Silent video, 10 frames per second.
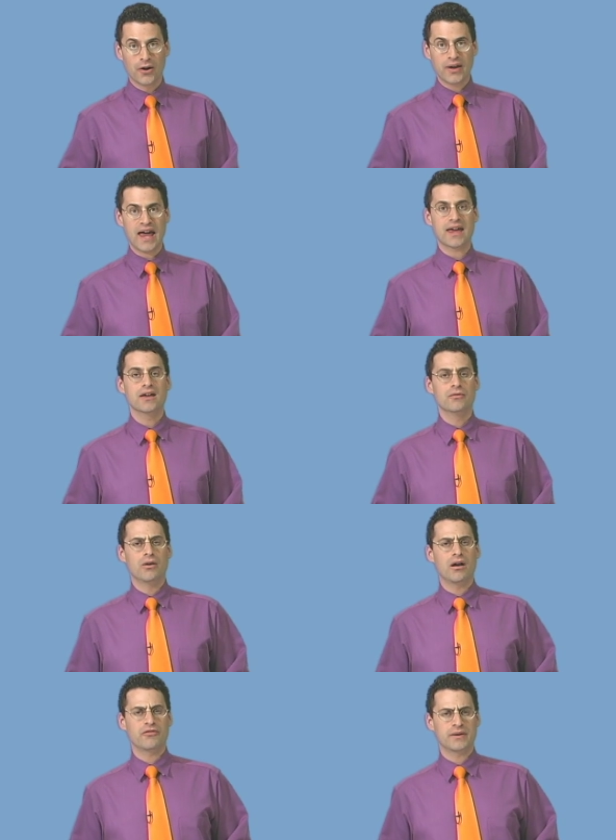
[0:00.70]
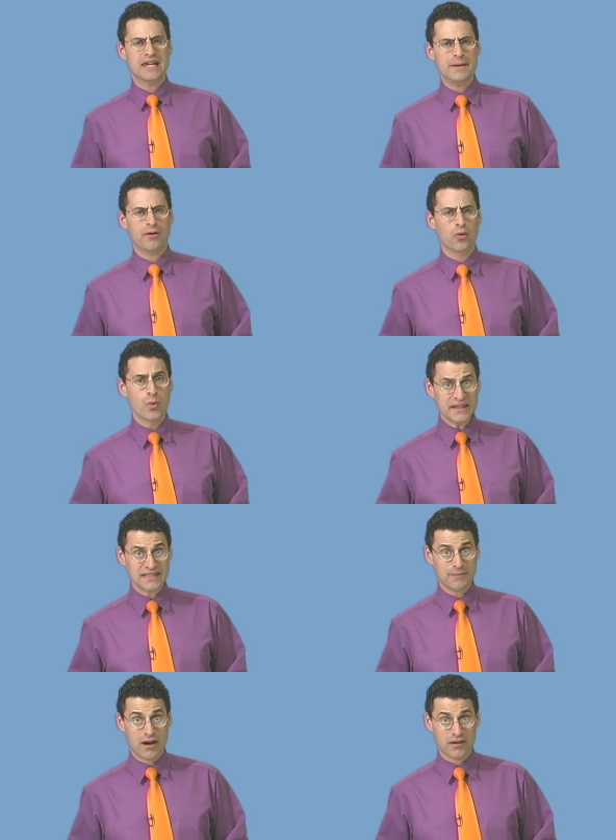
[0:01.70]
Okay, well, if we keep our
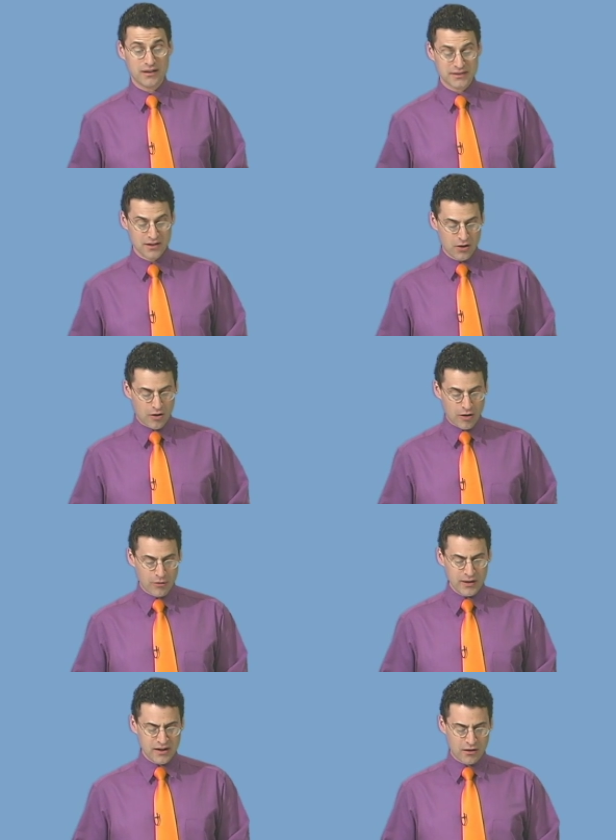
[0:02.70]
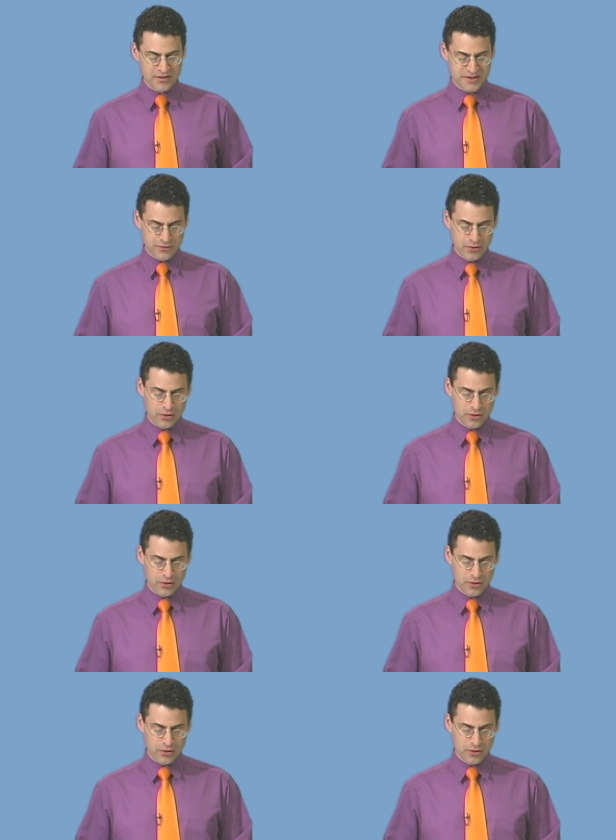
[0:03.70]
wits about us, all we know is the